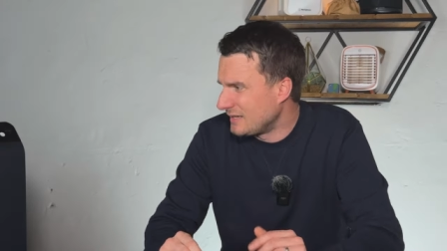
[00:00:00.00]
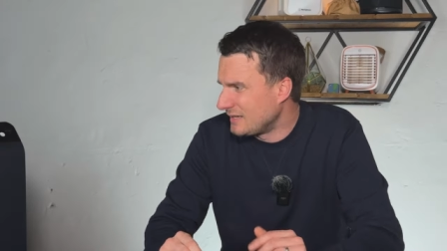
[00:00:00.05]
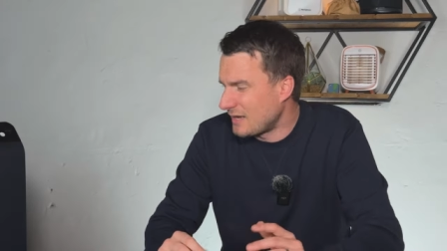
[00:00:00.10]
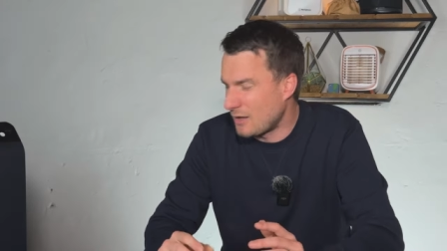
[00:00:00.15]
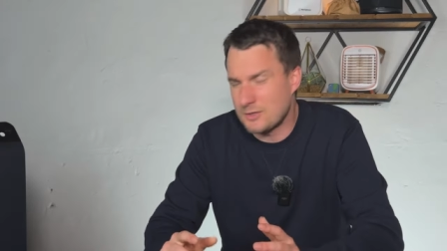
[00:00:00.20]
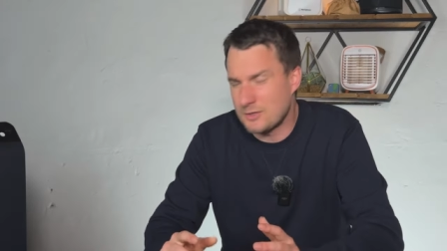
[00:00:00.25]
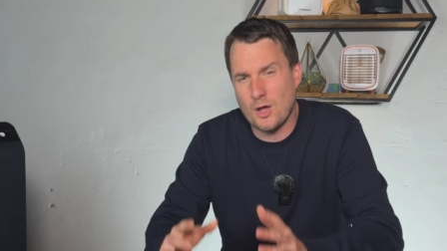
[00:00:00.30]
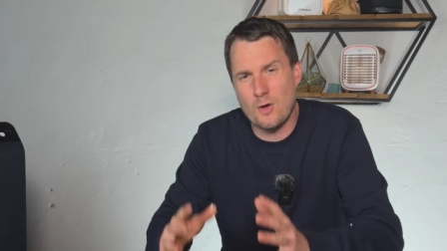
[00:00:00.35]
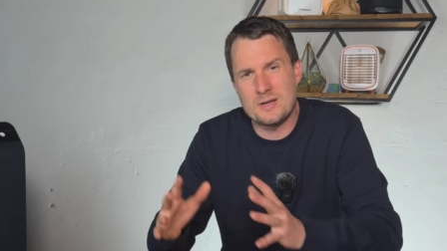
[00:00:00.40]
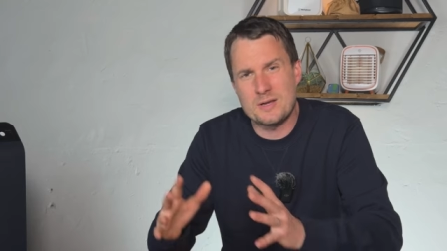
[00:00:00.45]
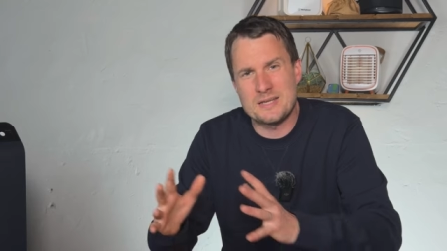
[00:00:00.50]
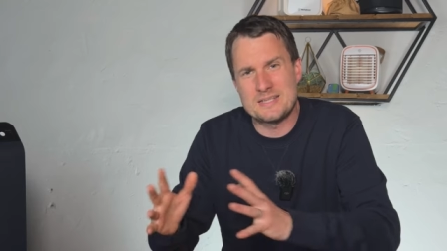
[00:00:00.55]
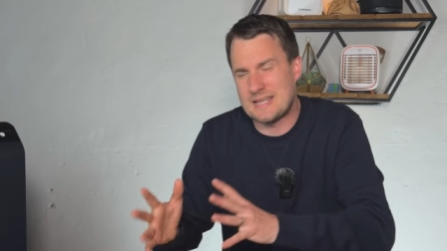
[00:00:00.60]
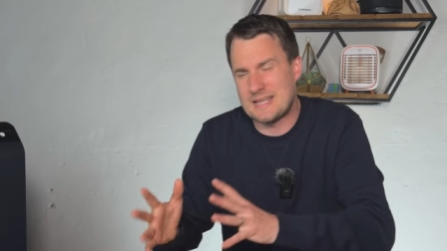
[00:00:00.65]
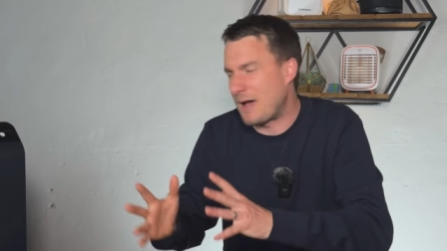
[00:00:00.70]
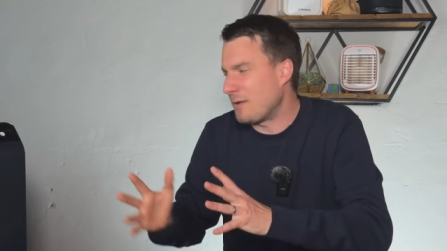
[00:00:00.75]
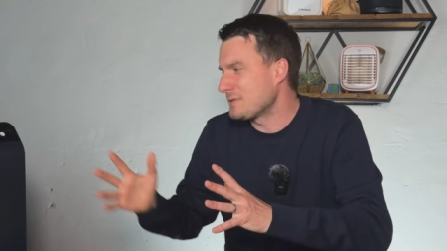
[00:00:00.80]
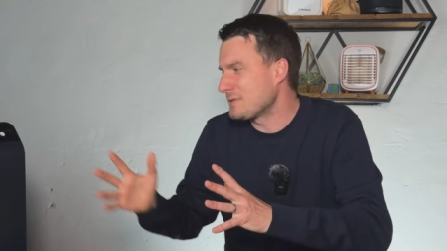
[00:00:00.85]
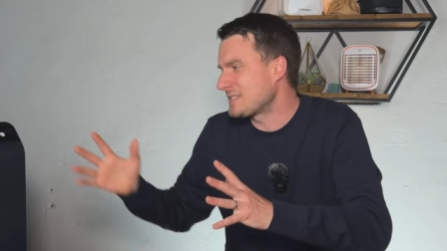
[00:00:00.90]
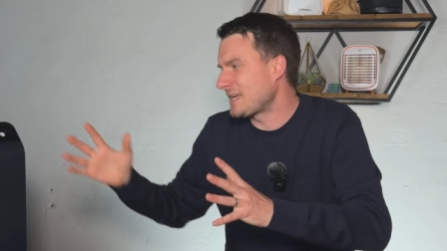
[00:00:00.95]
Now the only
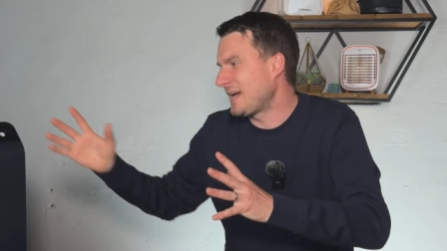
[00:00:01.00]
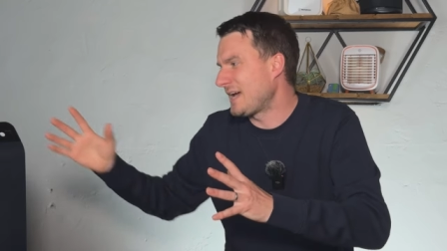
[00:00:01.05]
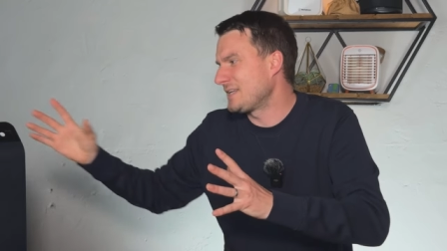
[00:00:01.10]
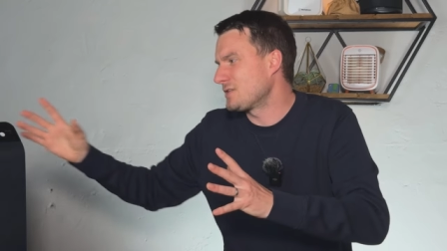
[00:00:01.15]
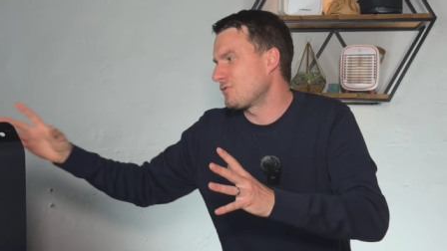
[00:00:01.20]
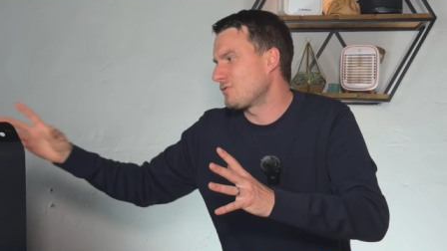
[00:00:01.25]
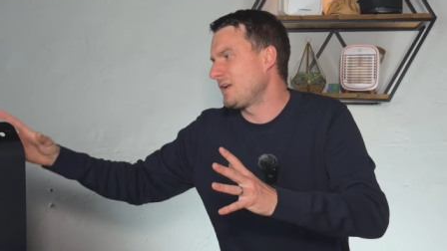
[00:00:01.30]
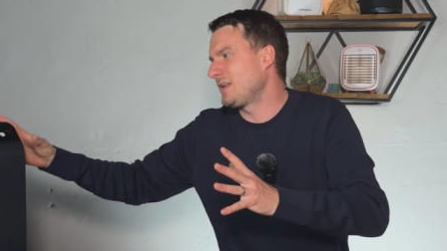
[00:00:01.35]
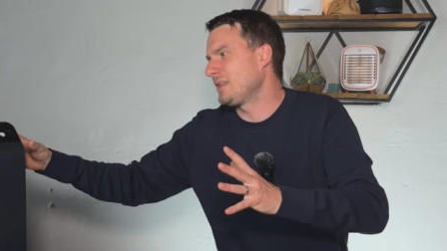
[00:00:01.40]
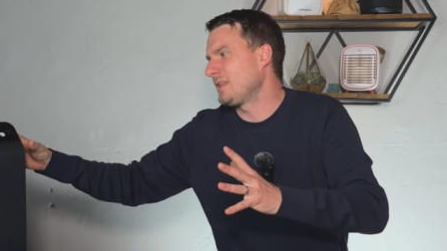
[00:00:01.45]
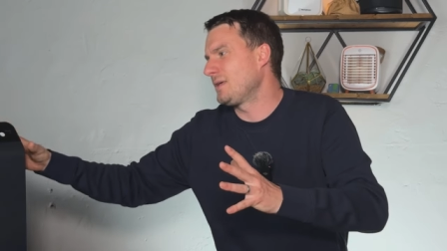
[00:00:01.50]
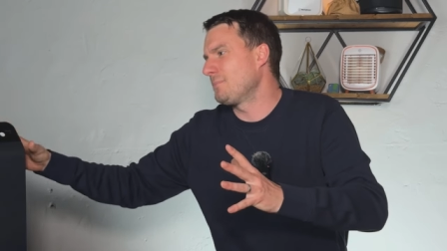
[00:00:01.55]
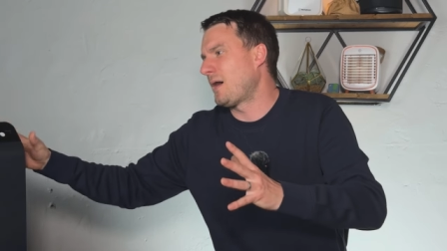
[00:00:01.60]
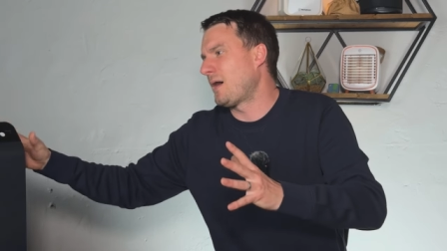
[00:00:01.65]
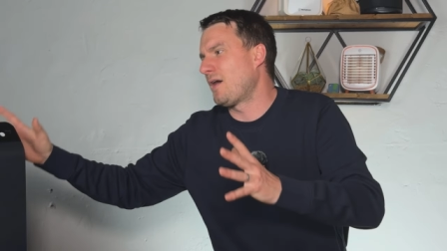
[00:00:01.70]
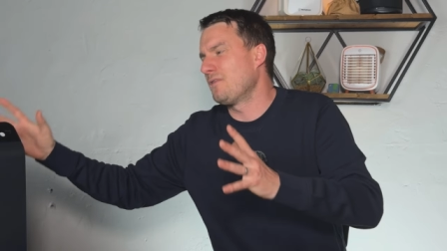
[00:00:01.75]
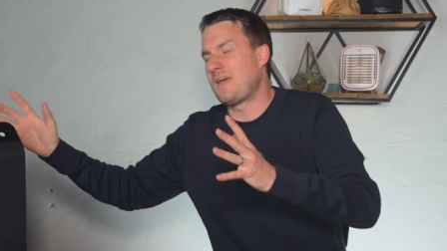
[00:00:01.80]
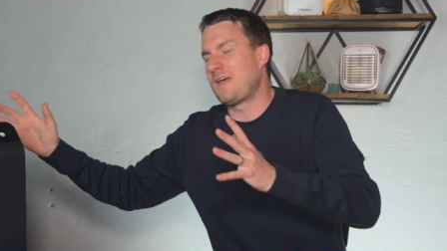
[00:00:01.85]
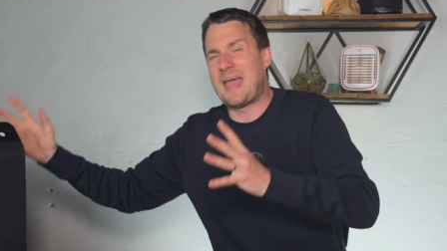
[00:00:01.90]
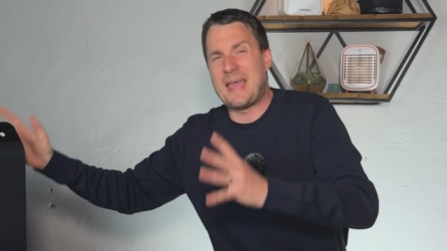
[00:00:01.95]
downside is really the
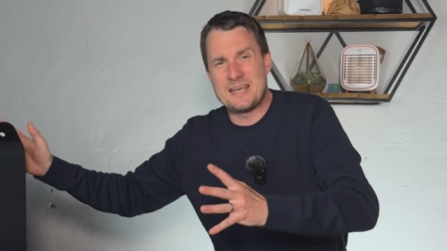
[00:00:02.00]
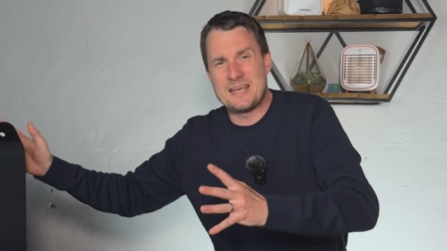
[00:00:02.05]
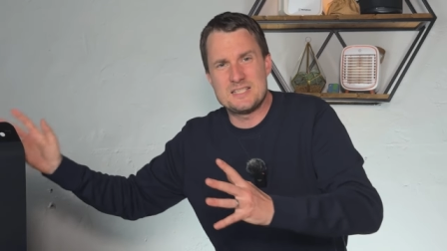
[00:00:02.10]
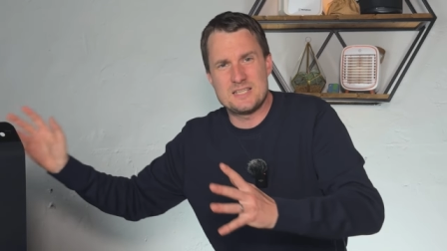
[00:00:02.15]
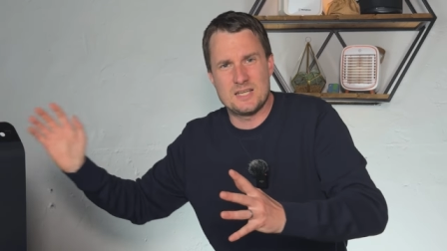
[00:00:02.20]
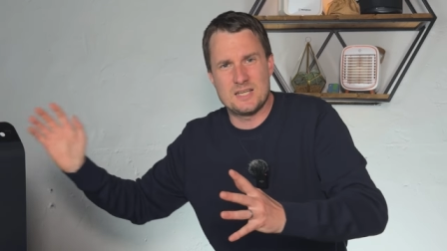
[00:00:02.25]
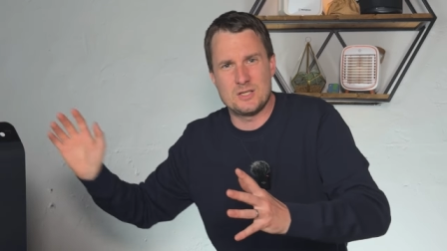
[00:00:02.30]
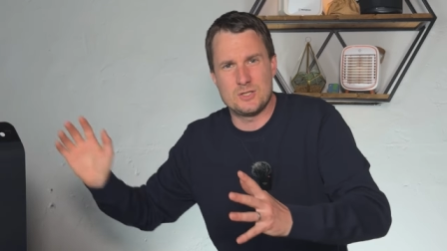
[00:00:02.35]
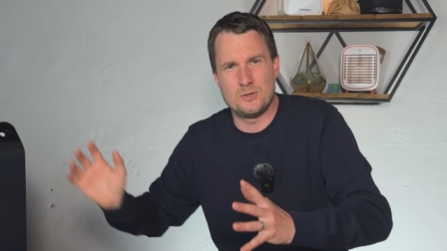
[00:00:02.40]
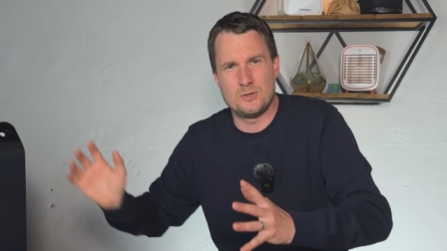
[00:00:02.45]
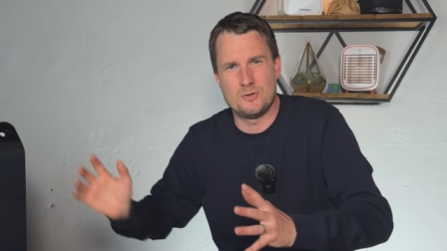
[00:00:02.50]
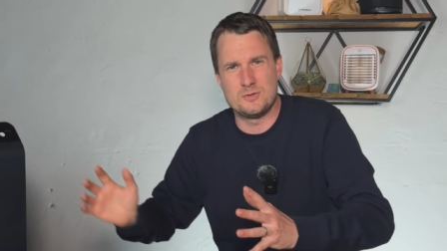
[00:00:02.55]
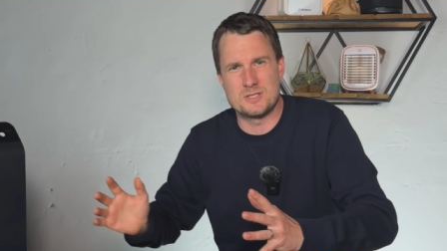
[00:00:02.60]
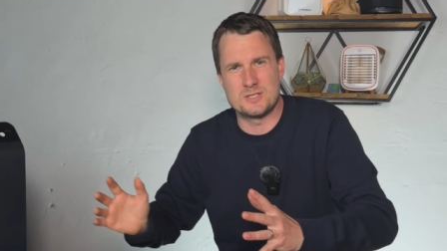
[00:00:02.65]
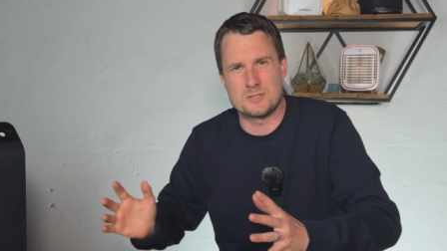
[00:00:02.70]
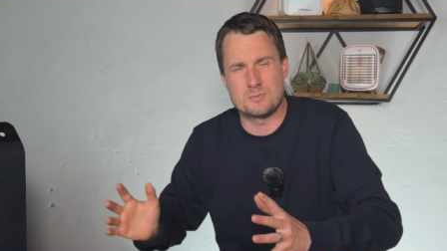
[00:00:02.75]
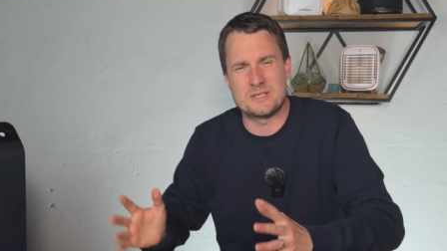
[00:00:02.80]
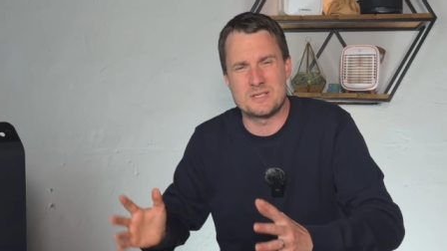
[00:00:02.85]
amount of energy it uses,